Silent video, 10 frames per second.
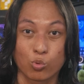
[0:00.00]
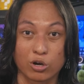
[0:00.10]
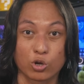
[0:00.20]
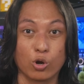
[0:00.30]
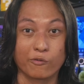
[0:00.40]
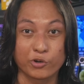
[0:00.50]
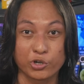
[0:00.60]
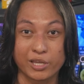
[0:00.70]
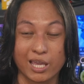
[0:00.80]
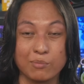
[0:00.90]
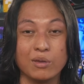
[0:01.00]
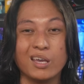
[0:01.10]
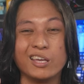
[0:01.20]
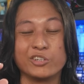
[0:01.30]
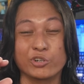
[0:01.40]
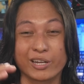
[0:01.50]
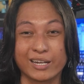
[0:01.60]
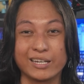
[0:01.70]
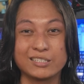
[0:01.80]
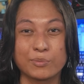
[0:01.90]
to work over your game, you're
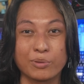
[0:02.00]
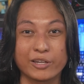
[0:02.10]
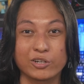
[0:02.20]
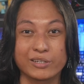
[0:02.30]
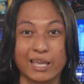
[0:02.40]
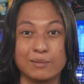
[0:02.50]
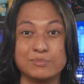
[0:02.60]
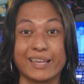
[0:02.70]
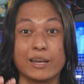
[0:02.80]
gonna need to play your games